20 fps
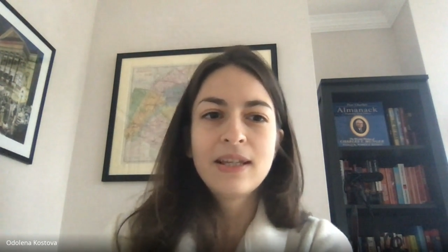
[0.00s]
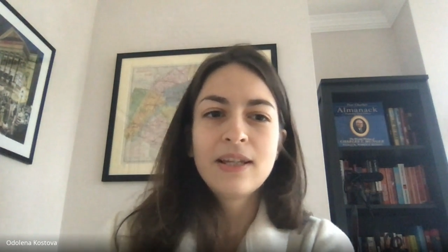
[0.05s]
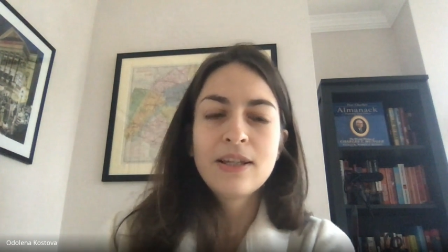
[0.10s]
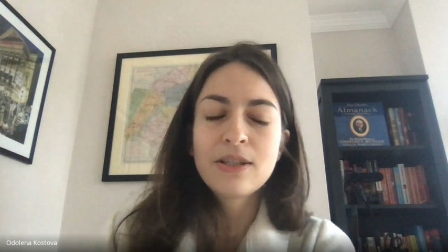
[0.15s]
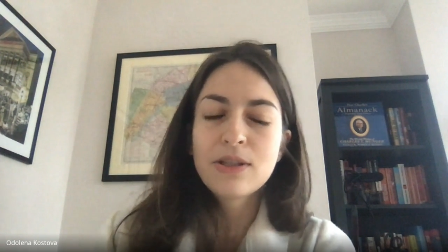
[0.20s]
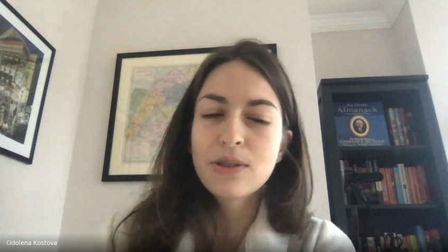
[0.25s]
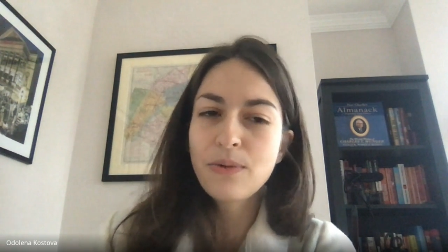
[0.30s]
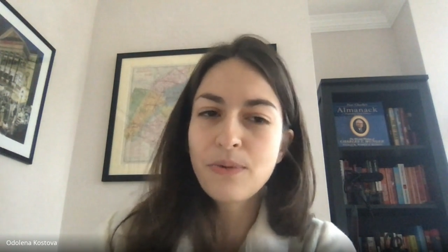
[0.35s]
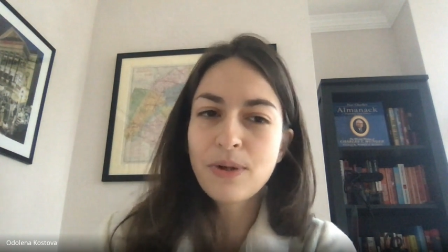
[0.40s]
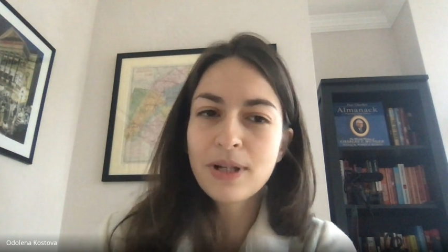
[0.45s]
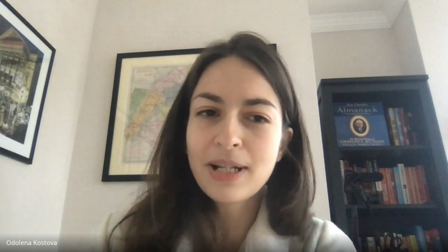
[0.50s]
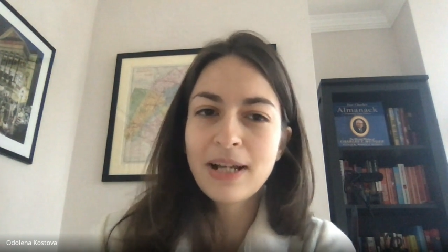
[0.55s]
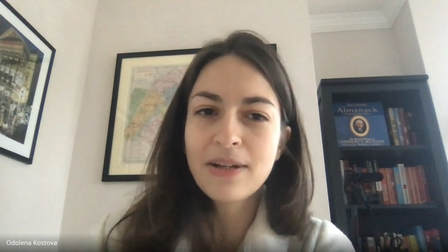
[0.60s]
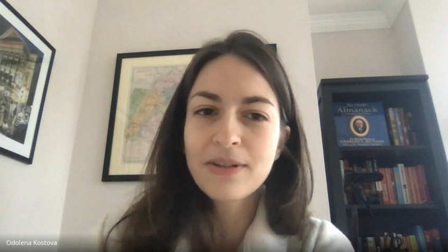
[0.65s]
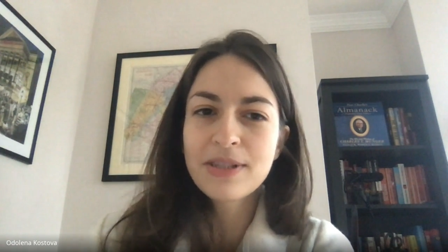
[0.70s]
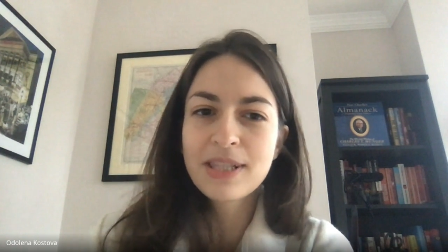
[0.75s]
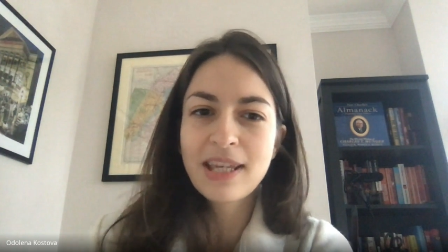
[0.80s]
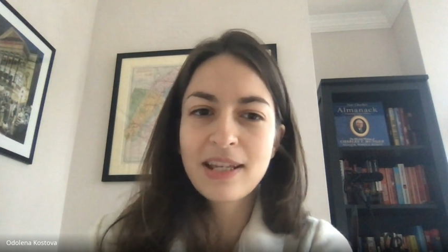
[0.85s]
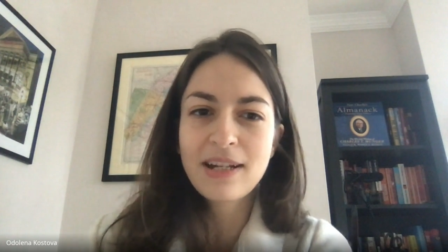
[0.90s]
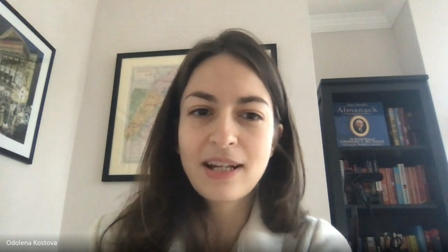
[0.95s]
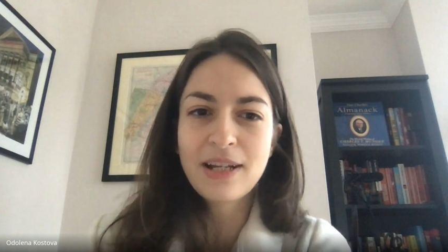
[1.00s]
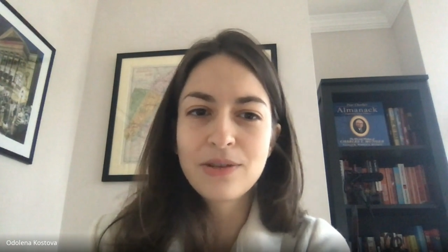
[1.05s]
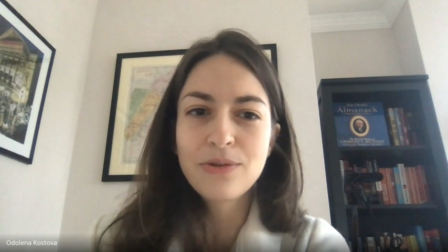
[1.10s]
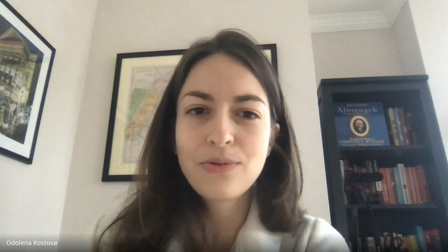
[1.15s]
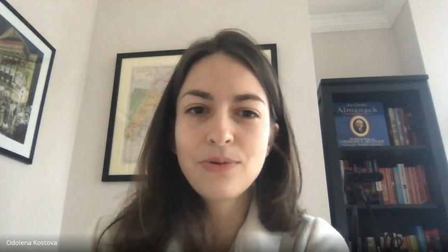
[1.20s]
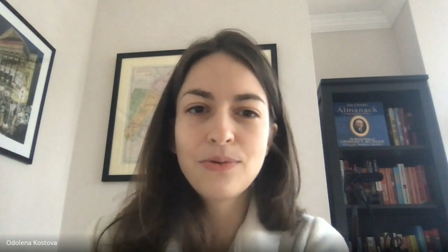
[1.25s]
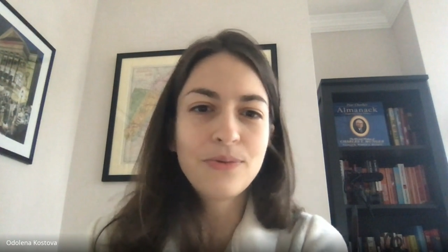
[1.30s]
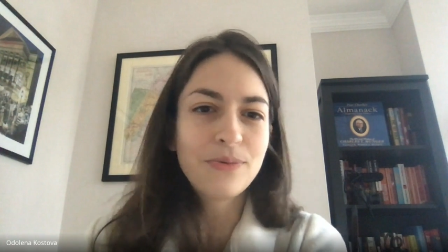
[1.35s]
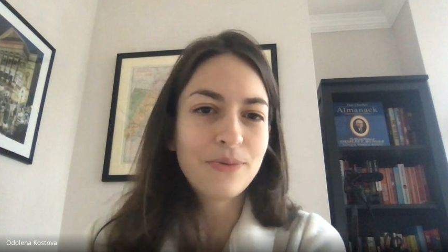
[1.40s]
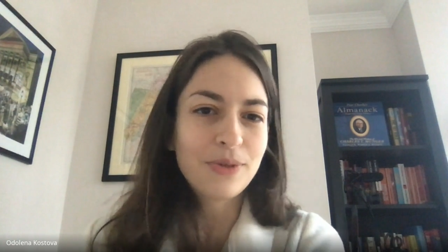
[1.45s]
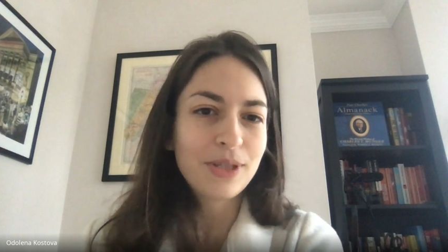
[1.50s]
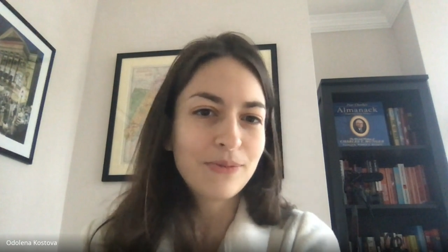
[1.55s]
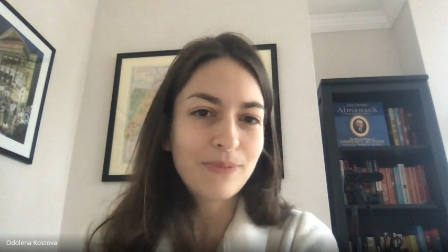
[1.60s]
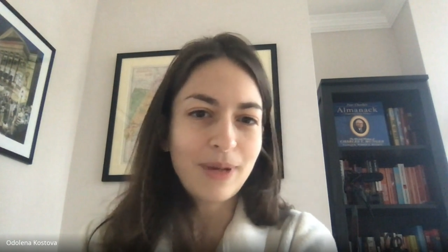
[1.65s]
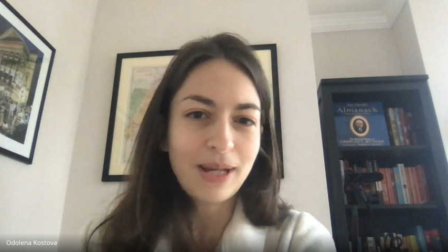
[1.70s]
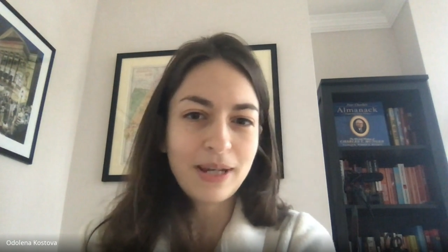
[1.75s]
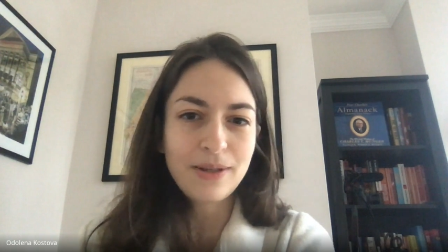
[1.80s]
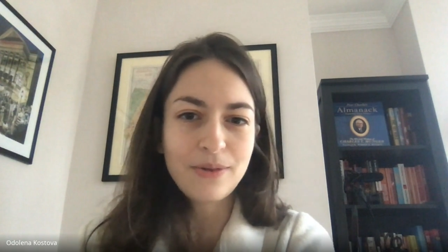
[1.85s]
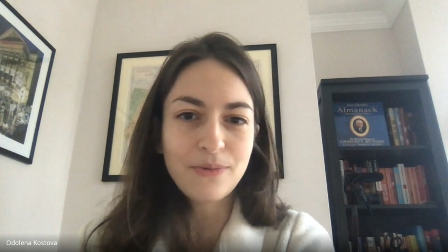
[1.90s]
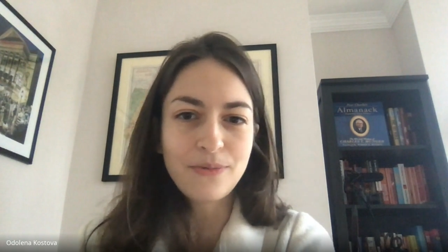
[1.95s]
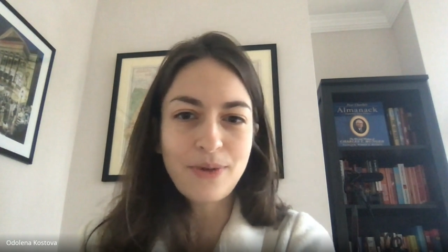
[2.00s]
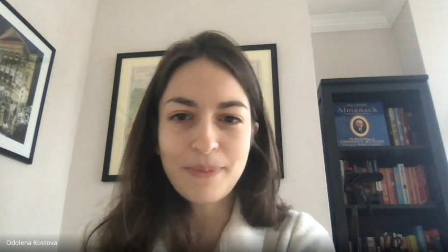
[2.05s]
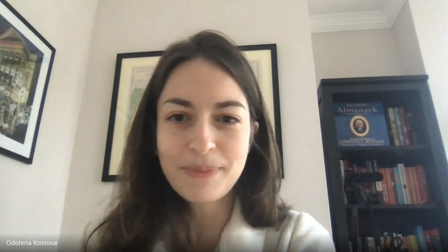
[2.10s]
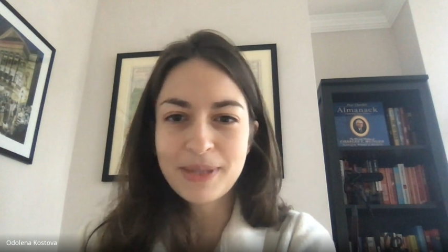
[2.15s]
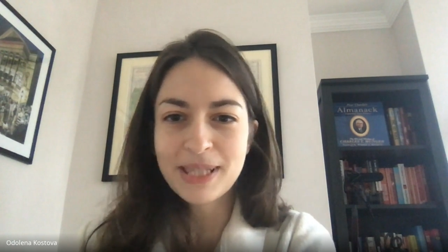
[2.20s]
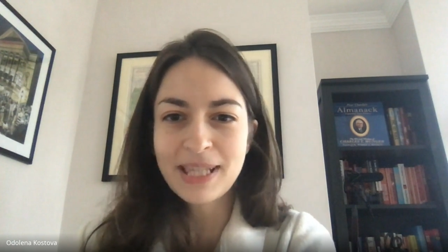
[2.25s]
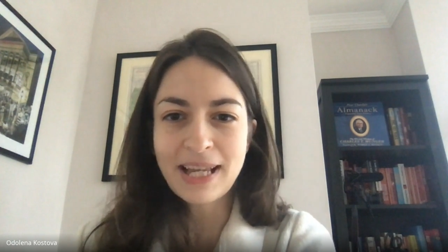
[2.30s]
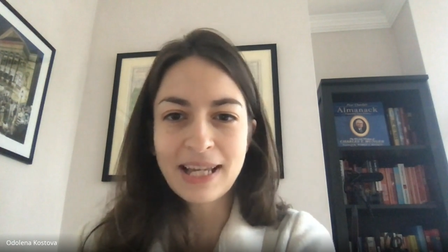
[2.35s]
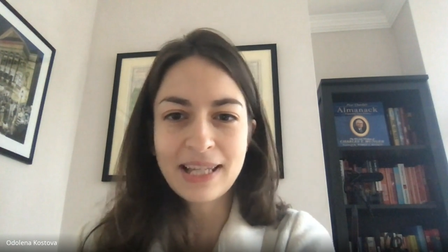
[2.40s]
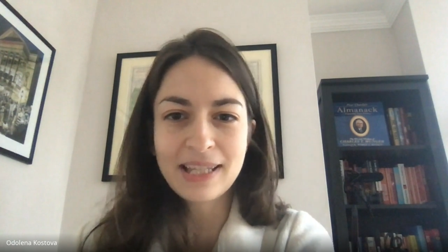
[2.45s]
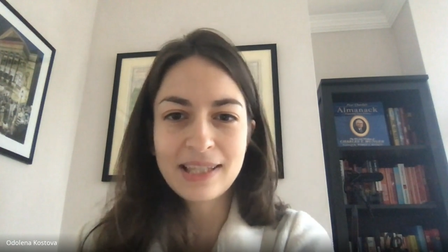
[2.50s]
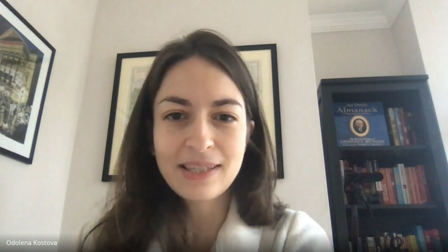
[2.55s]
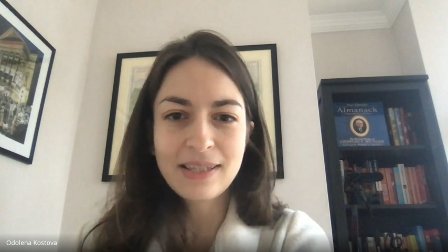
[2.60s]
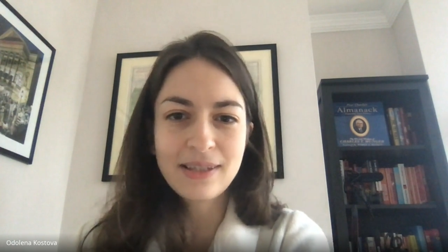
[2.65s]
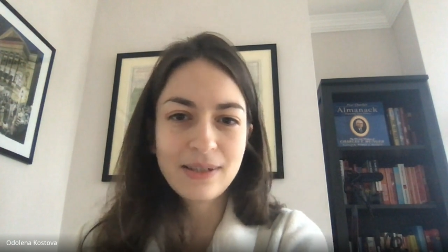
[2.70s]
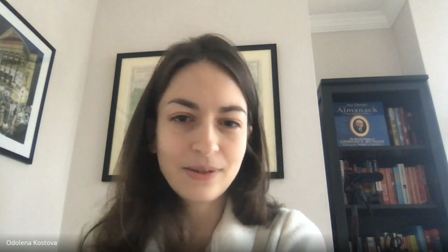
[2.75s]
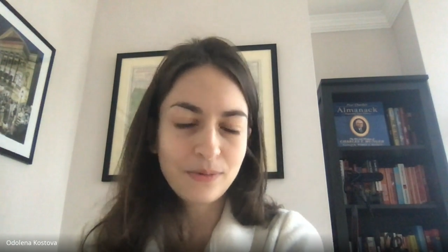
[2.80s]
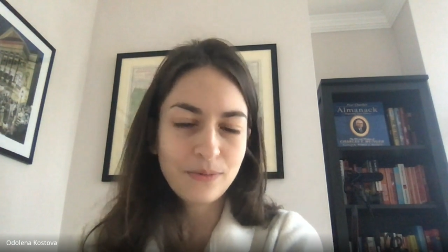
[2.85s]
So what else can I do with my website?